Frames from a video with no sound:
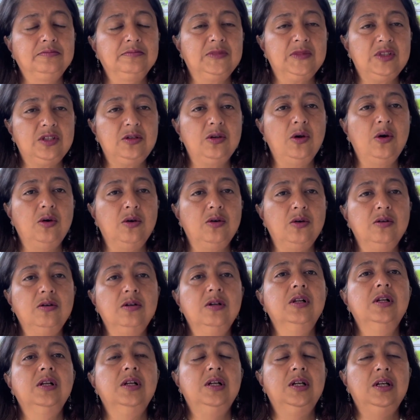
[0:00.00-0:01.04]
So
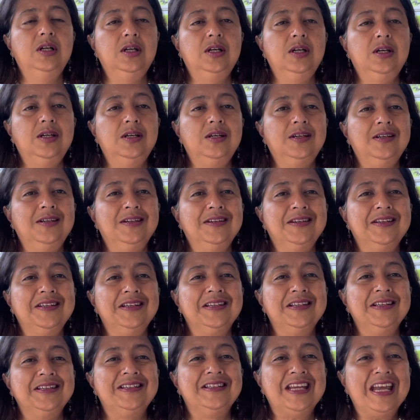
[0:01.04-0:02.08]

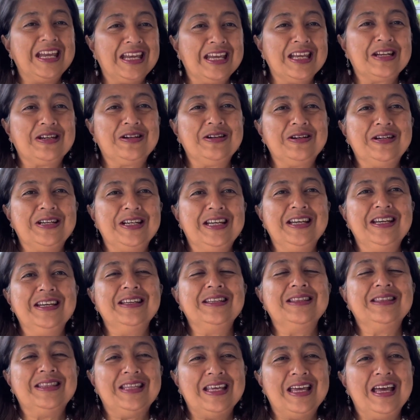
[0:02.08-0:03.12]
take it today
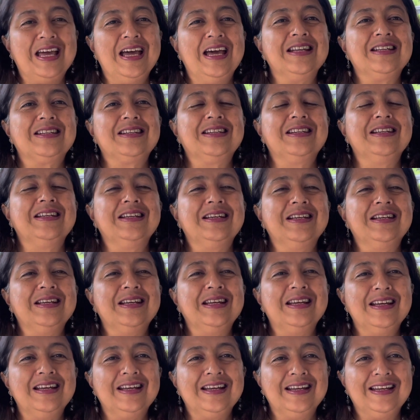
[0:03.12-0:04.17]
that
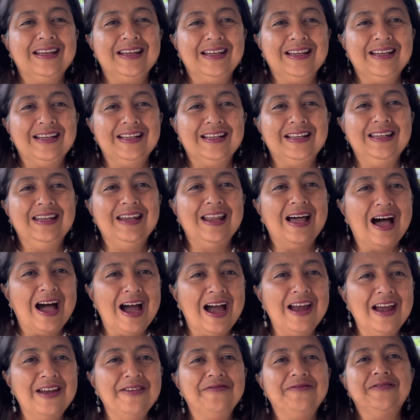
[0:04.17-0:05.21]

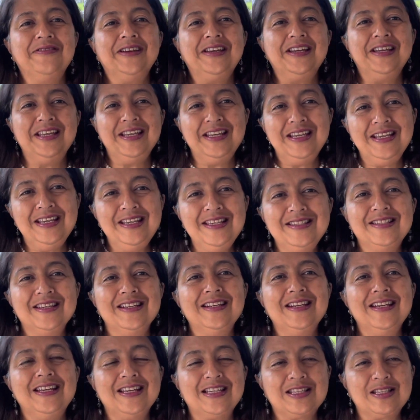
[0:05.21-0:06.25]
life is
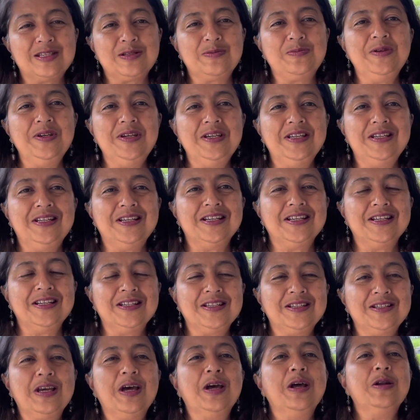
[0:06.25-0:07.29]
an
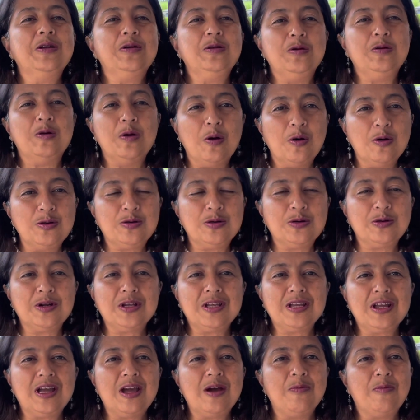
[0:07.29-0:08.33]
experience. Don't
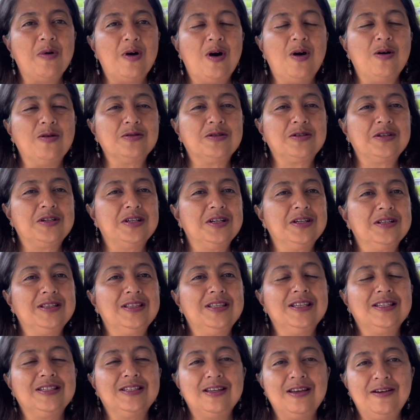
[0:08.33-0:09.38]
worry about
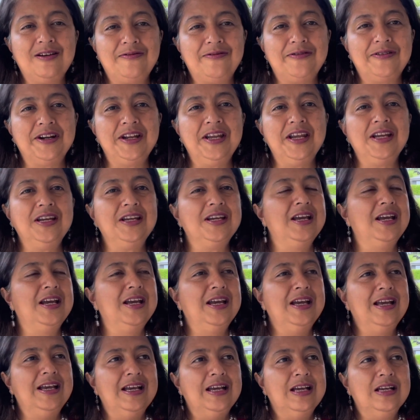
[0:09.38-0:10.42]
the suffering.
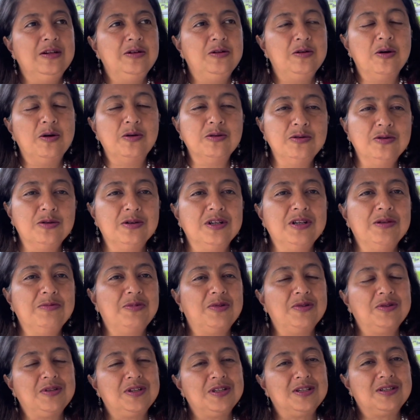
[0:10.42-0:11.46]
Don't worry
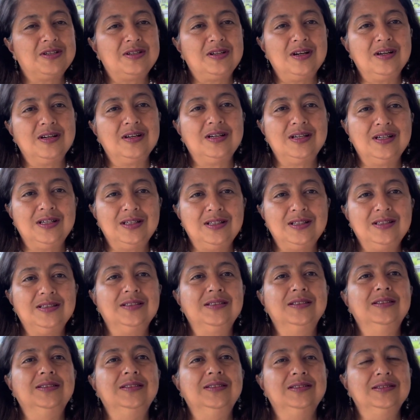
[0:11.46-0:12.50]
about the struggle.
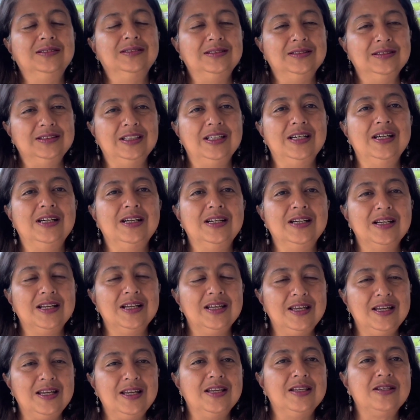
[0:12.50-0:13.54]
There
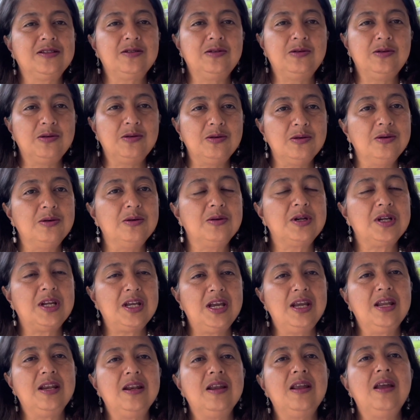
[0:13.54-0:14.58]
is good
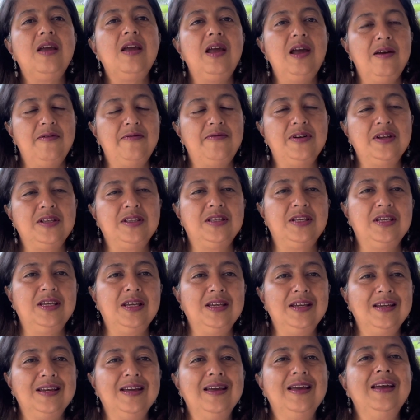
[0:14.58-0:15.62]
in
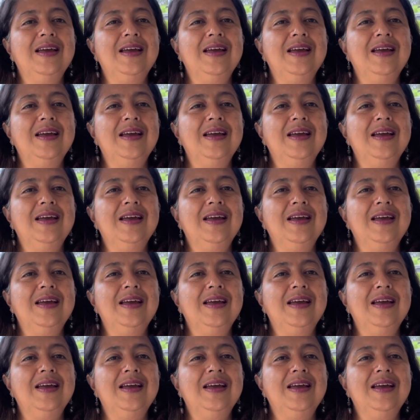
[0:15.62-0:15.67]
everything.